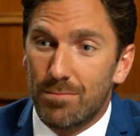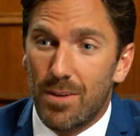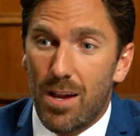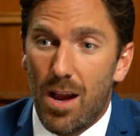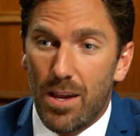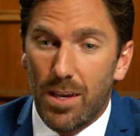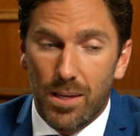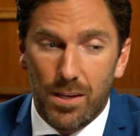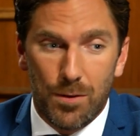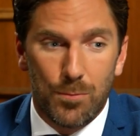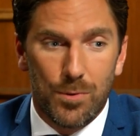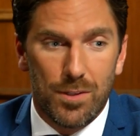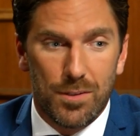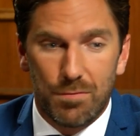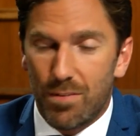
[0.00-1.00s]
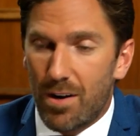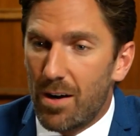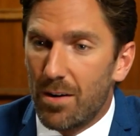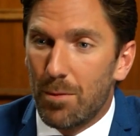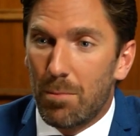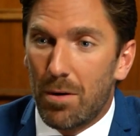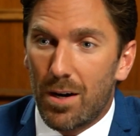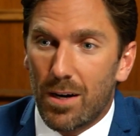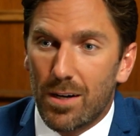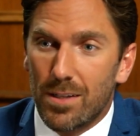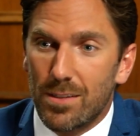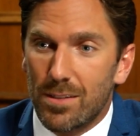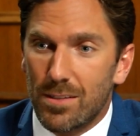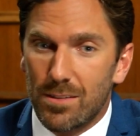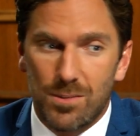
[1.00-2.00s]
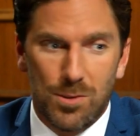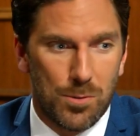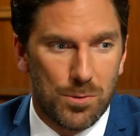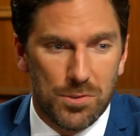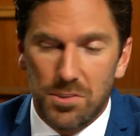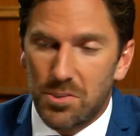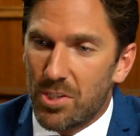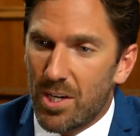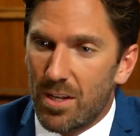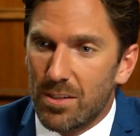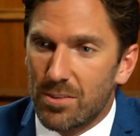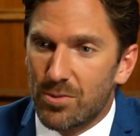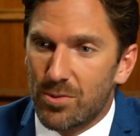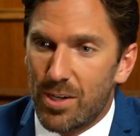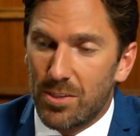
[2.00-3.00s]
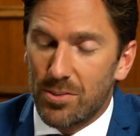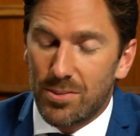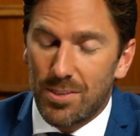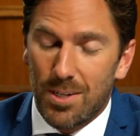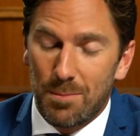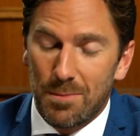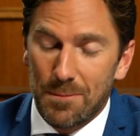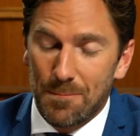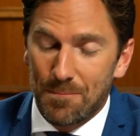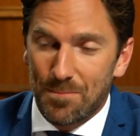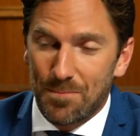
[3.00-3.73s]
Yeah, he can really fire the puck, and it's always a challenge trying to stop it.